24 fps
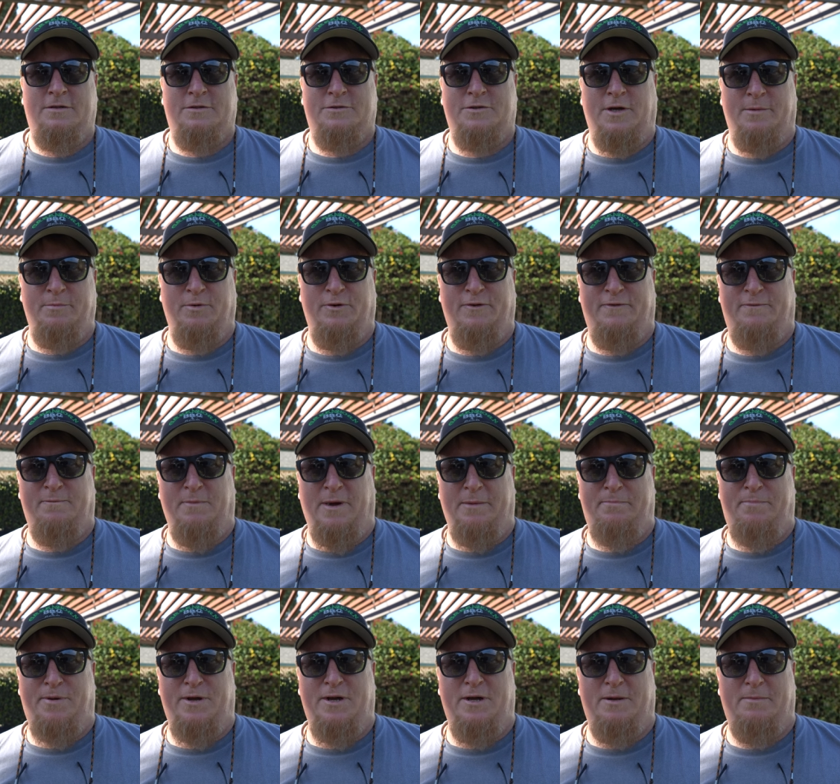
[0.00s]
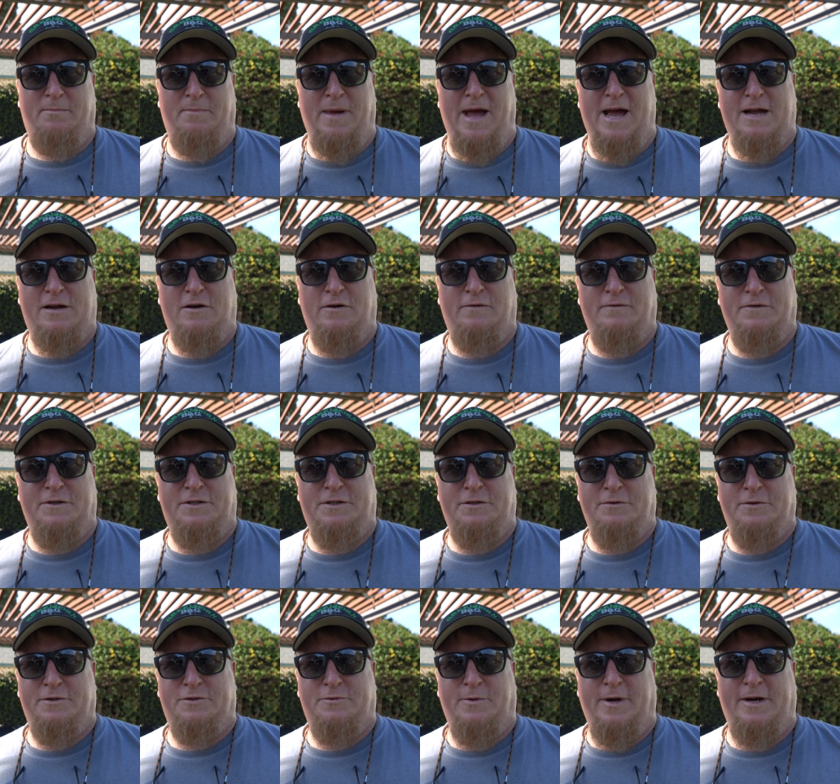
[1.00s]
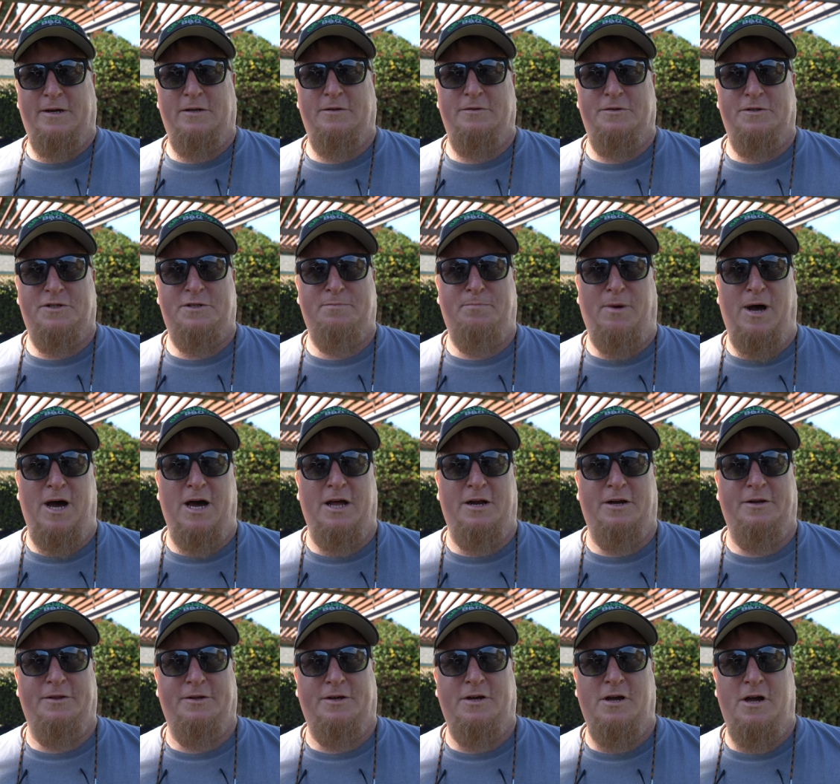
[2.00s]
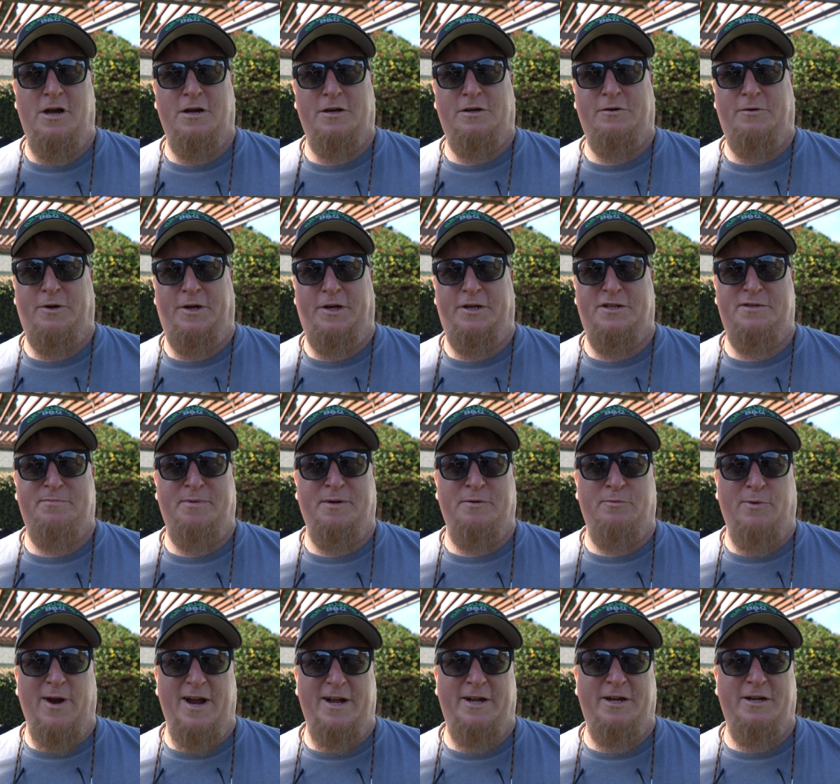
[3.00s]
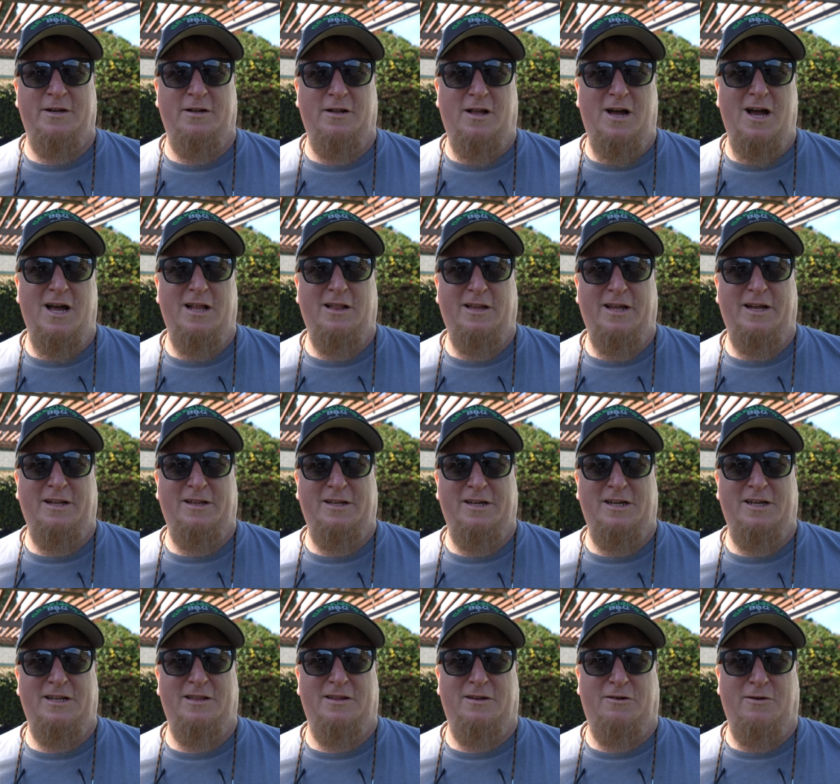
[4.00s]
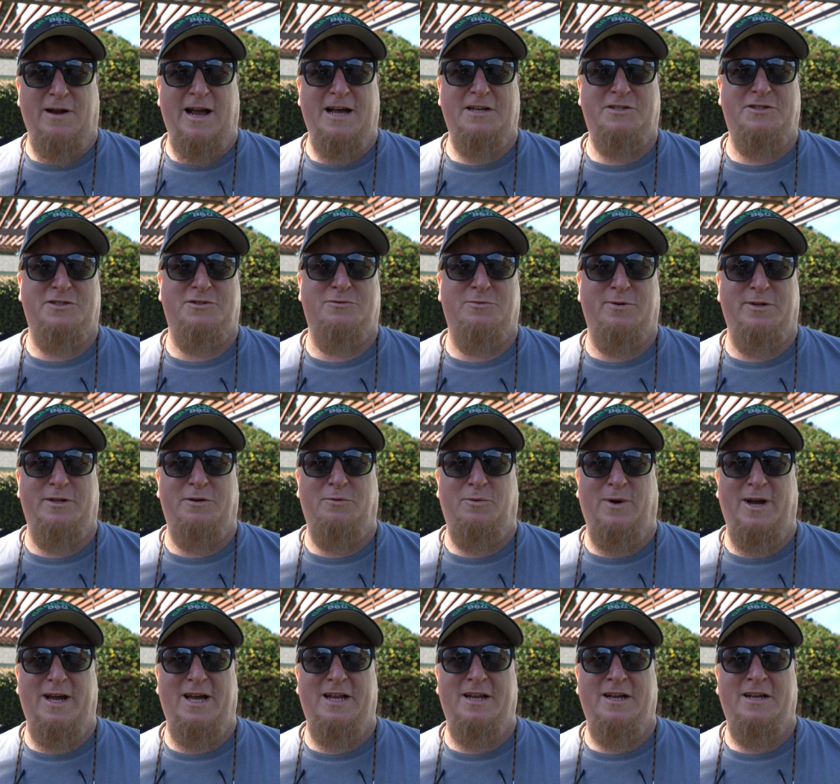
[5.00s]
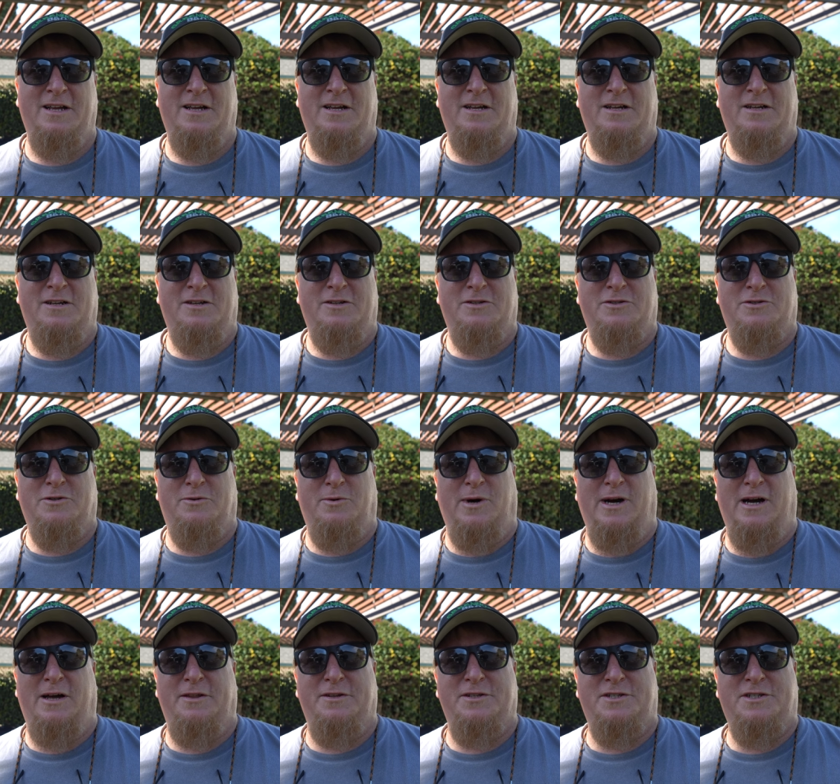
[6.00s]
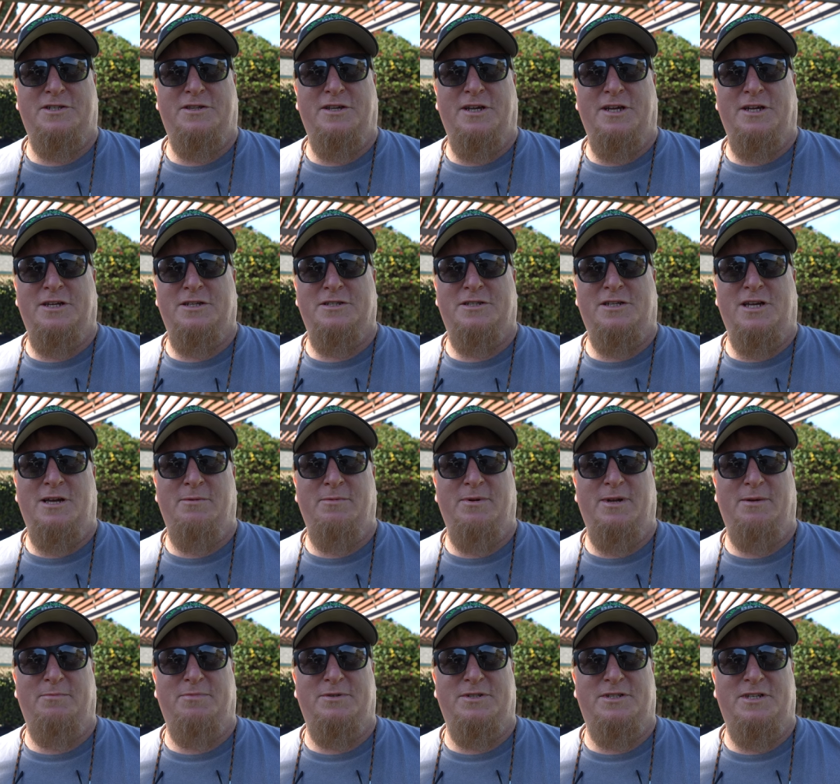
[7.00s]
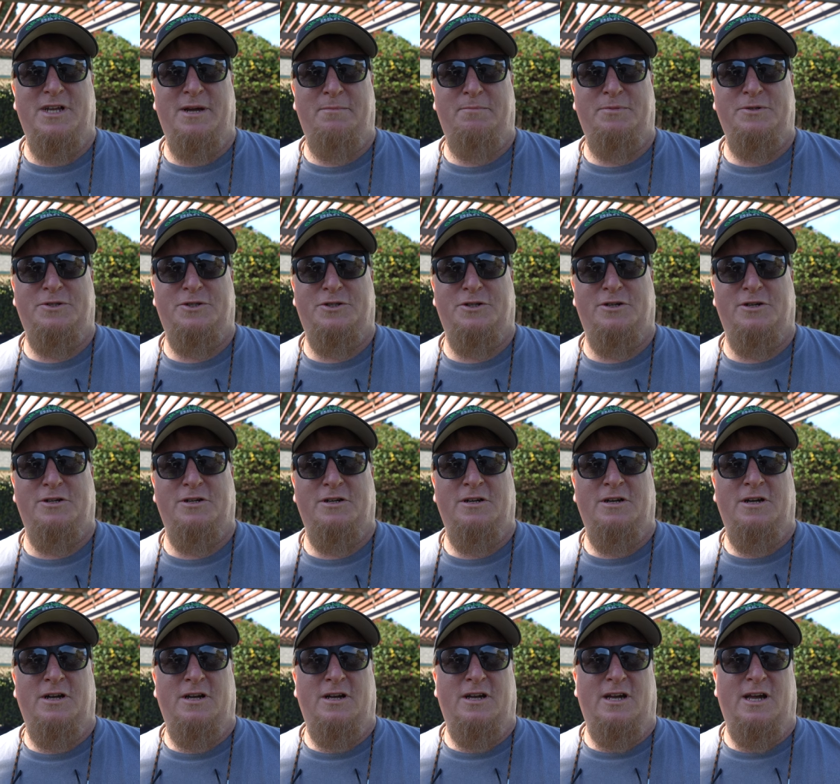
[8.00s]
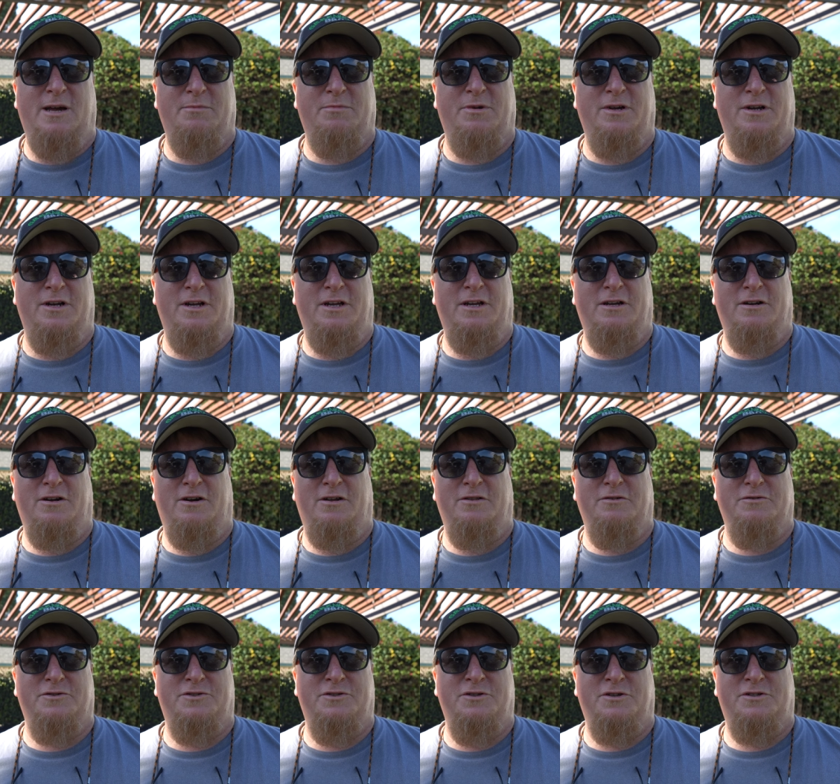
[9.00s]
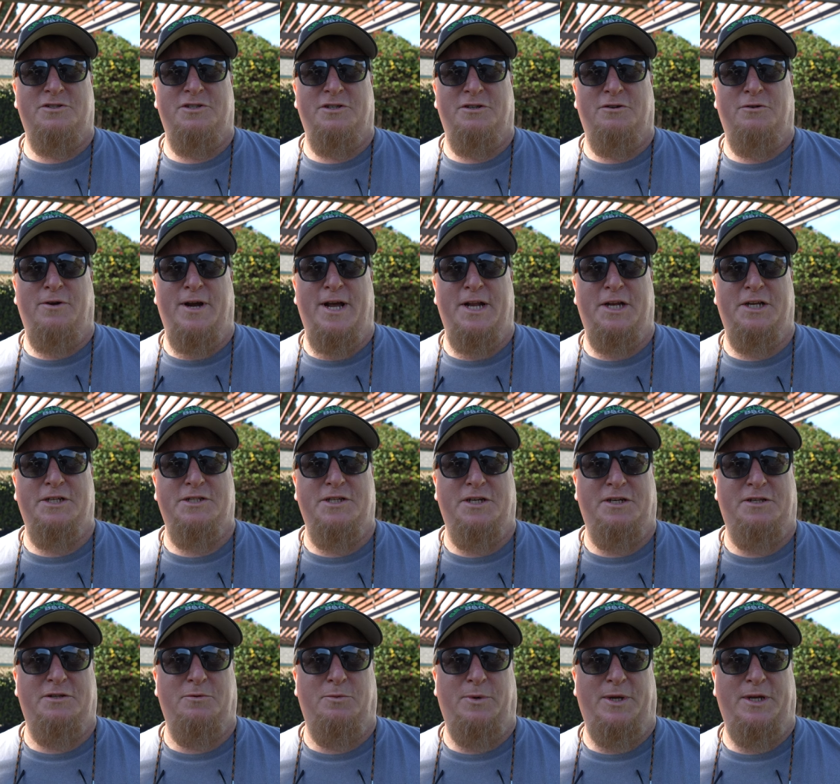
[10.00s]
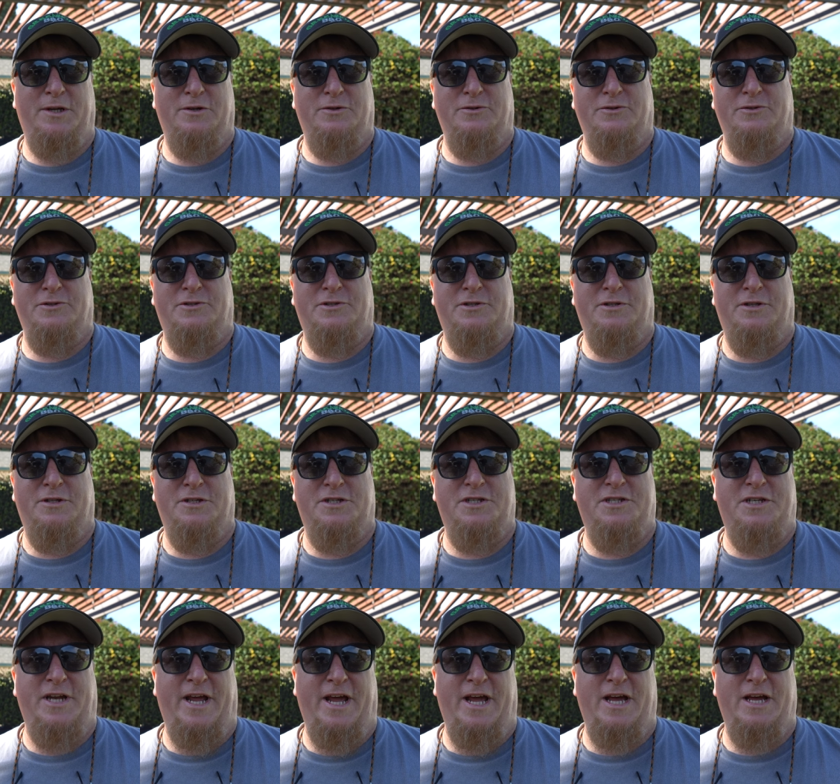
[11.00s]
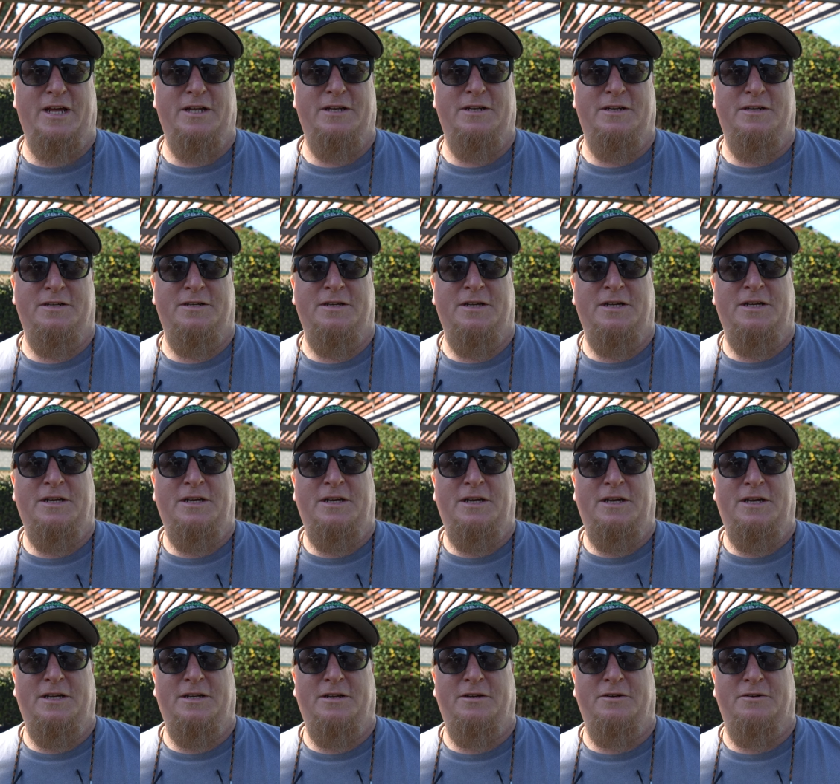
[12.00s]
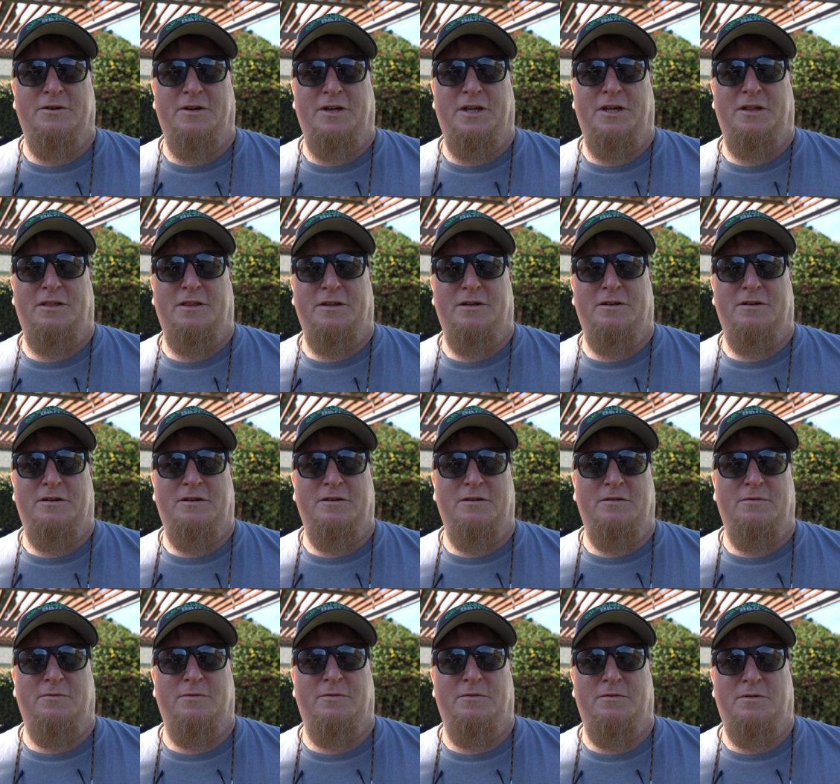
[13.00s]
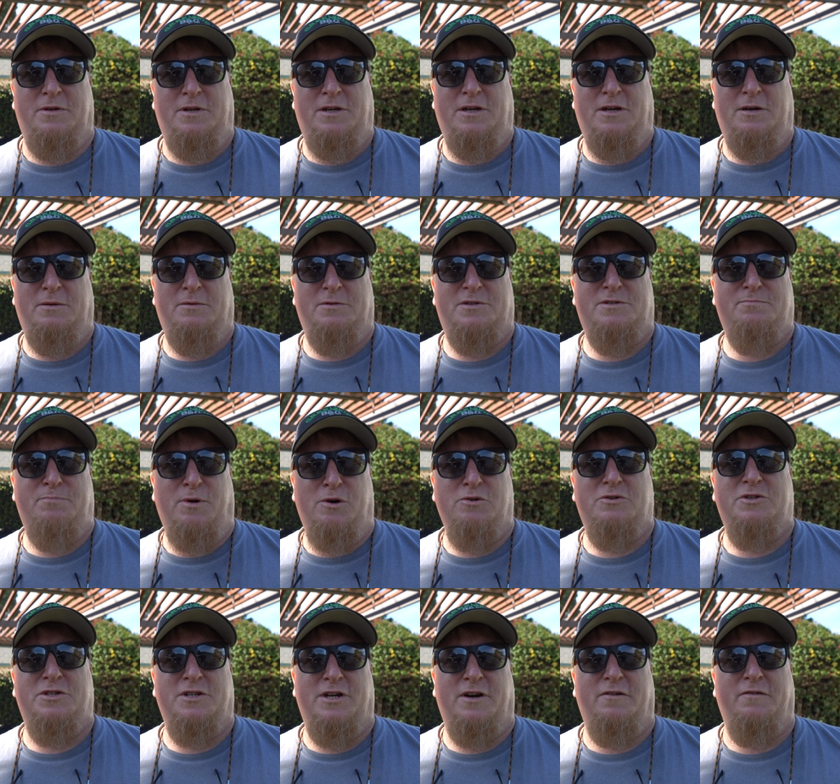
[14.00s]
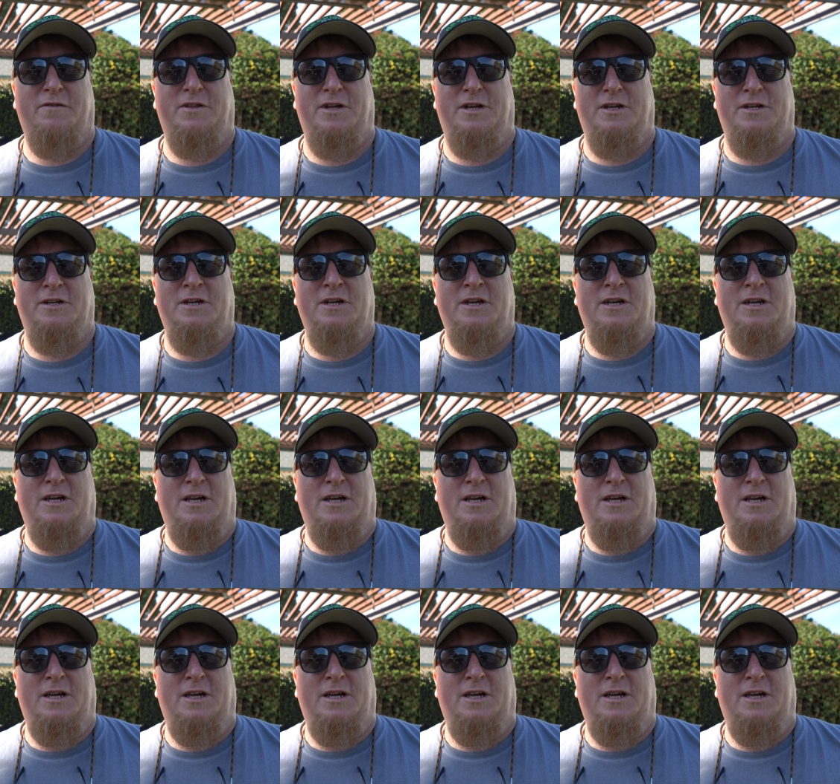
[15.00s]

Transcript: So I moved my pit back over to its regular spot on the concrete. It's been raining a lot lately, and the grass is really wet. So while this thing is coming up to temperature, I'm going to hit all those nooks and crannies like the wheels and the stand and, and underneath and the uh, spokes and everything